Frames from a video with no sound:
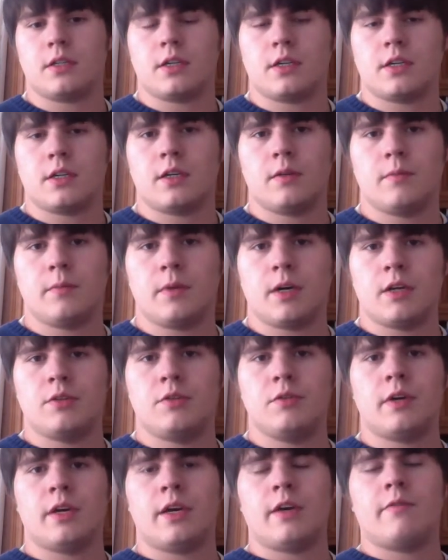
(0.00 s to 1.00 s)
I
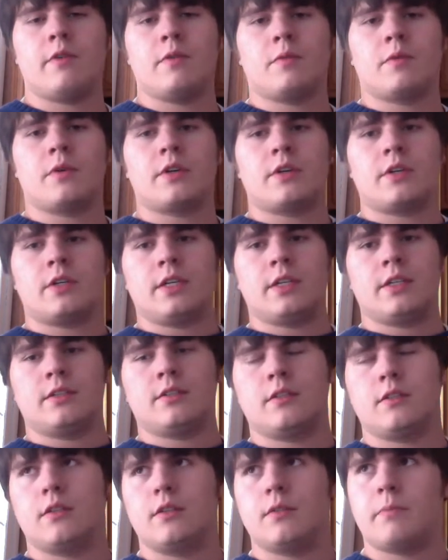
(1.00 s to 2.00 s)
do have it where
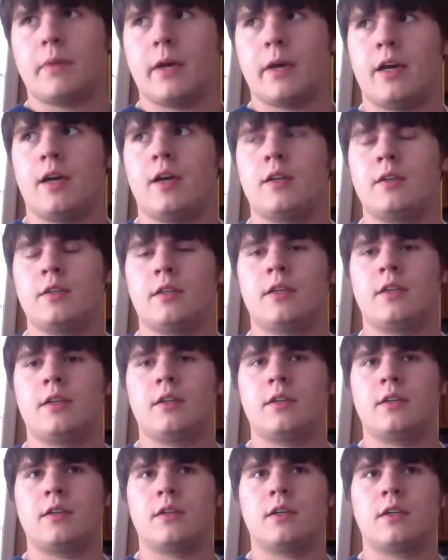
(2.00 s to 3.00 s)
Pad
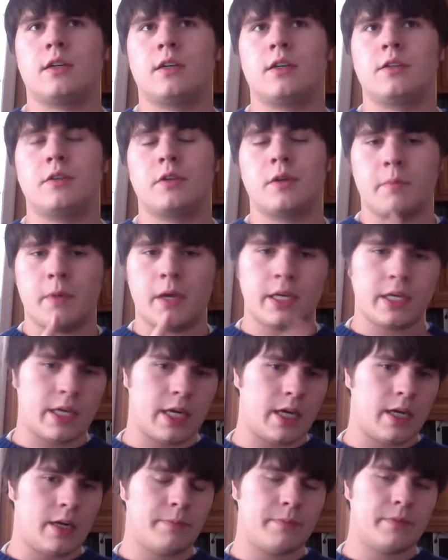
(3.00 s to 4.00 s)
can you can make
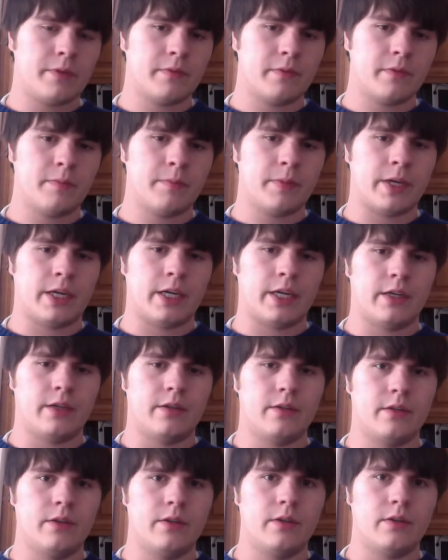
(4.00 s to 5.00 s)
apps for
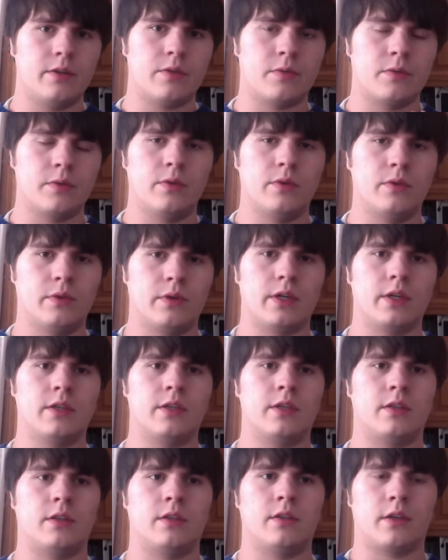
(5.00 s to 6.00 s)
Pad through
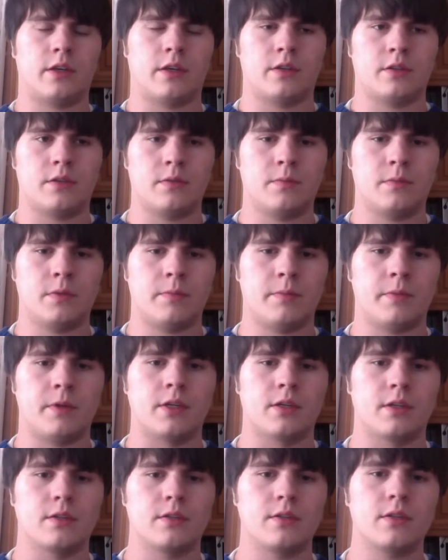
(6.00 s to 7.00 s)
Lua and the custom
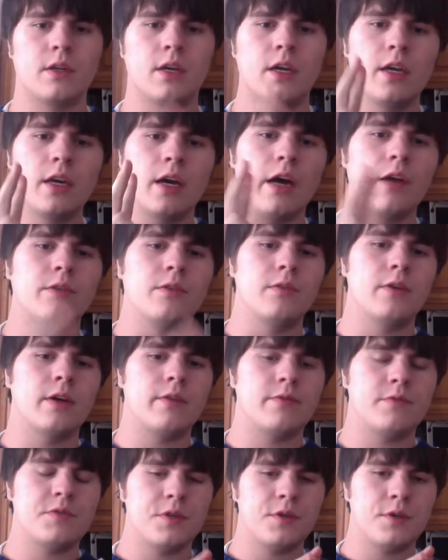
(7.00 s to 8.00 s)
commands. I do
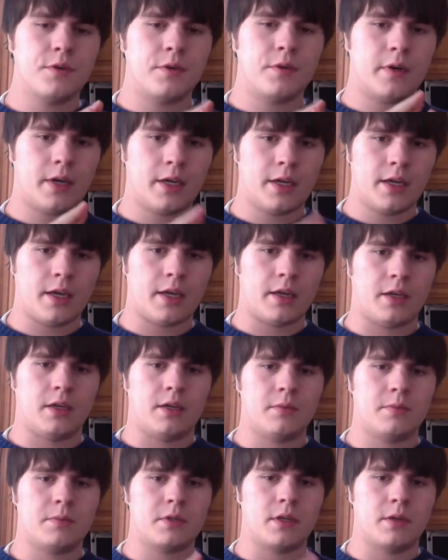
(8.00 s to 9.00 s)
have GUI
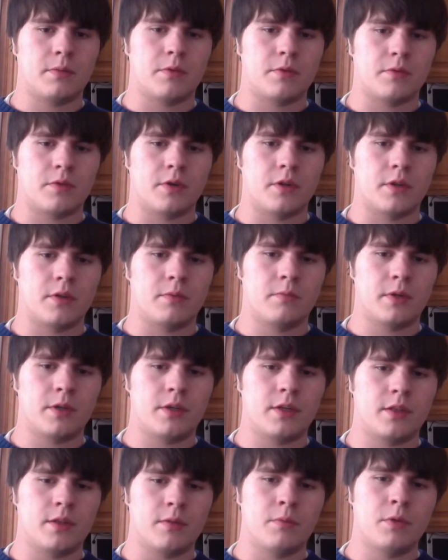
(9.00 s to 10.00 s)
apps up and running,
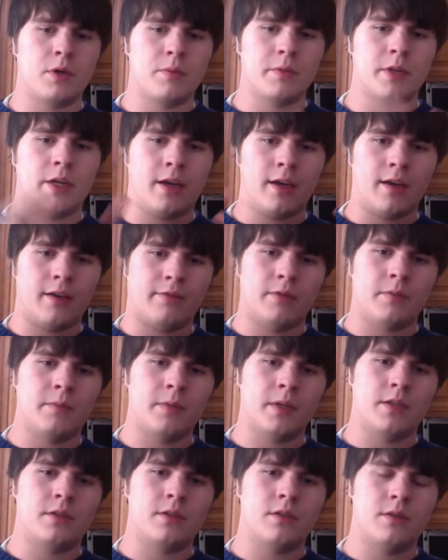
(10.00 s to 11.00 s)
but at the moment I have them
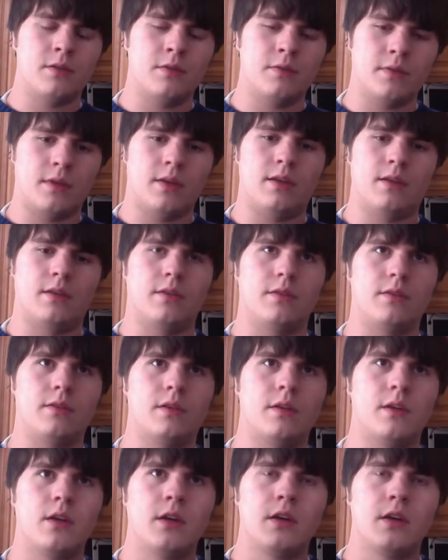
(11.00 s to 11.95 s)
as two things.